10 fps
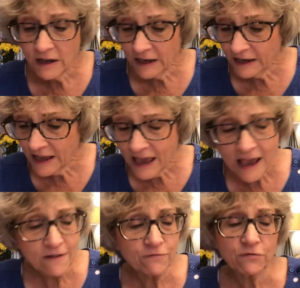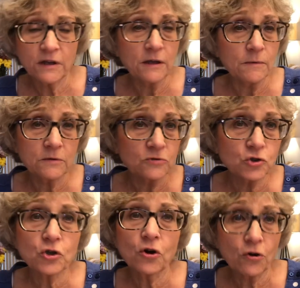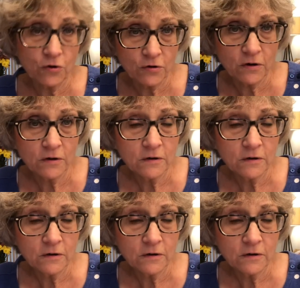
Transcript: in every turn.